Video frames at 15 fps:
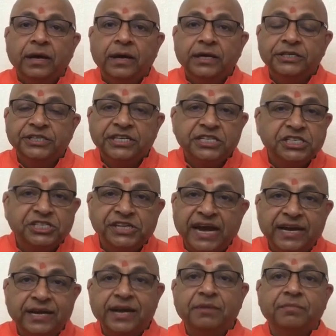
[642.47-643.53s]
just
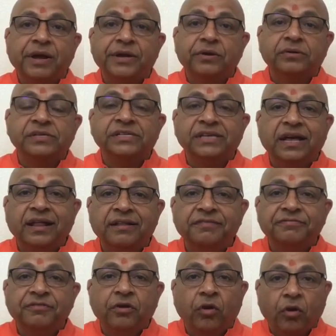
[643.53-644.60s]
chanting by
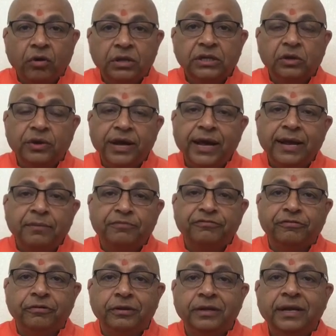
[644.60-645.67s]
yourself, although
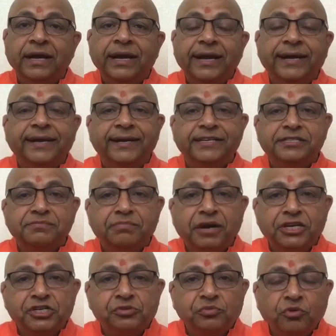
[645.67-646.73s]
helpful, it is
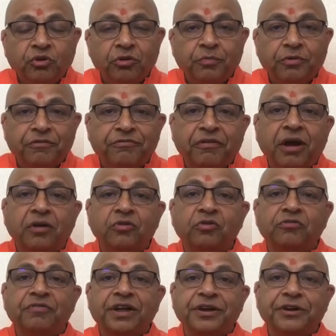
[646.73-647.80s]
much more
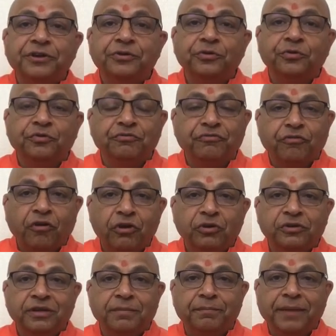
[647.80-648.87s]
profound when you follow
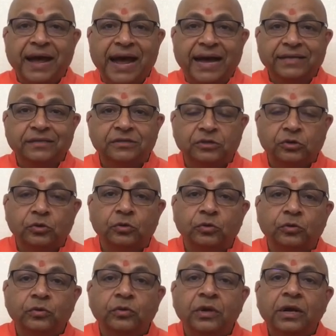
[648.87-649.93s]
the path
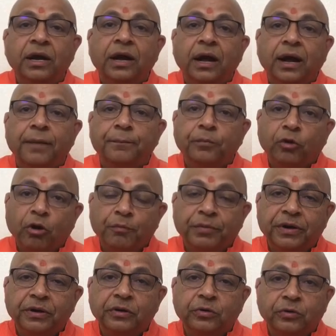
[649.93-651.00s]
through a
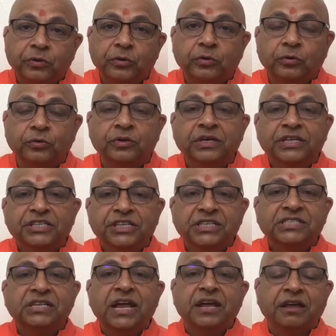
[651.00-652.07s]
proper guru.
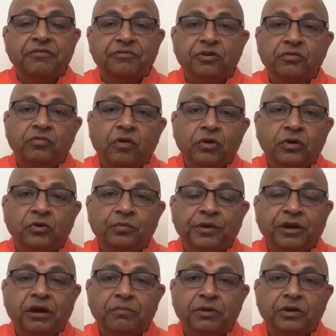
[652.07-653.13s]
Just like if you want to
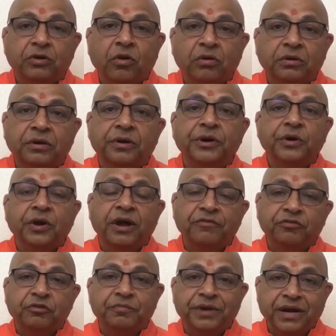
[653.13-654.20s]
become a doctor, you have
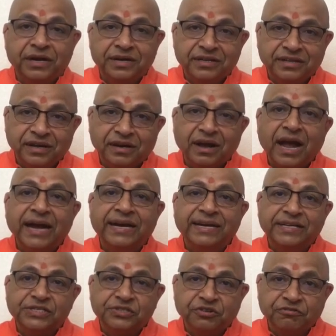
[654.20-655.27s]
to be under the
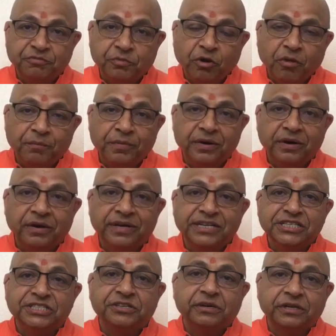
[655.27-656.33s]
guidance of proper
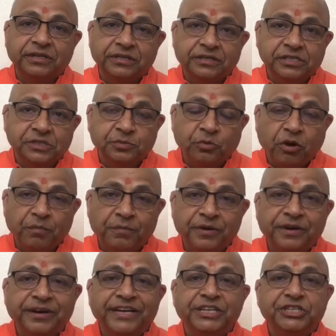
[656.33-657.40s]
instructors, proper
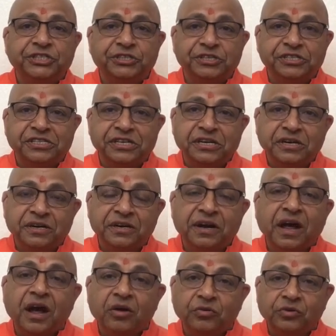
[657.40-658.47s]
teachers, learn
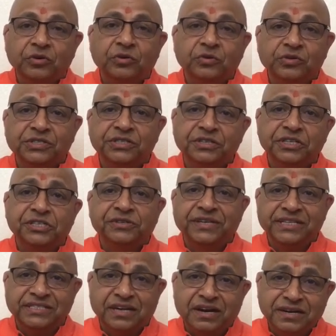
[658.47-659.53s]
how to do
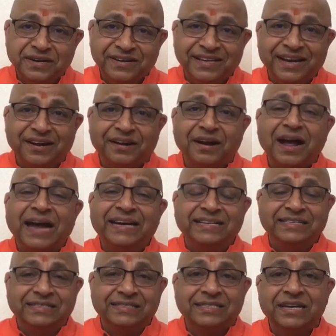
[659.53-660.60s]
surgeries under their
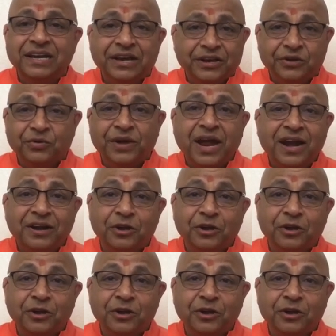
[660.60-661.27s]
guidance. You can't